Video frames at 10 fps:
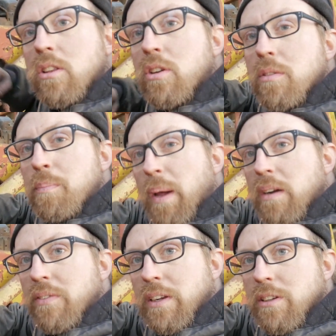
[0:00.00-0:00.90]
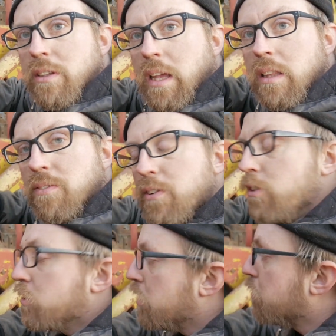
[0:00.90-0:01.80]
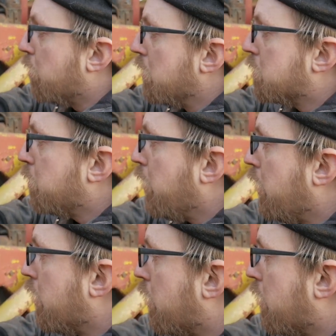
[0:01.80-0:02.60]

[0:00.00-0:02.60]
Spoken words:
do a better video on that in the future once we